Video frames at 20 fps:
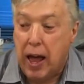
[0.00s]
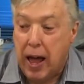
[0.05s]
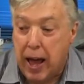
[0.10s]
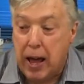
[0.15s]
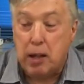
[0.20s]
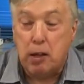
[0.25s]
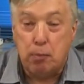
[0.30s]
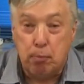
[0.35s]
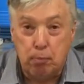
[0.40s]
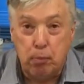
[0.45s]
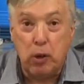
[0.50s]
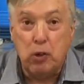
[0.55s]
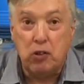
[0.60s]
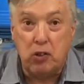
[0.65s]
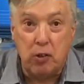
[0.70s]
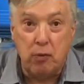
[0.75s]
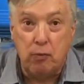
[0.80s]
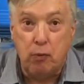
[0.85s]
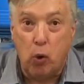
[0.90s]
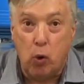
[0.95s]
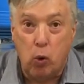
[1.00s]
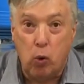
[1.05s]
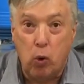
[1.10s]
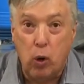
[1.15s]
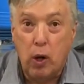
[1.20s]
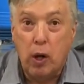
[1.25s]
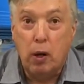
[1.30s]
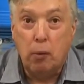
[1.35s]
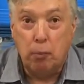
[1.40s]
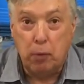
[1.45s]
and most of all,
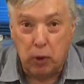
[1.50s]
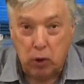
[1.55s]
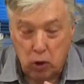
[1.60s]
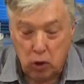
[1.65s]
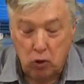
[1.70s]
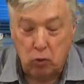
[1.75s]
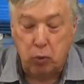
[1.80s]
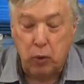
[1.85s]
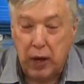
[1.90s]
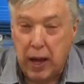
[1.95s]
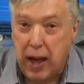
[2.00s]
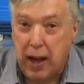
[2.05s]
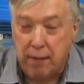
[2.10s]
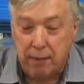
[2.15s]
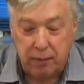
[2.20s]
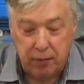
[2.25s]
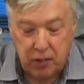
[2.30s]
because we have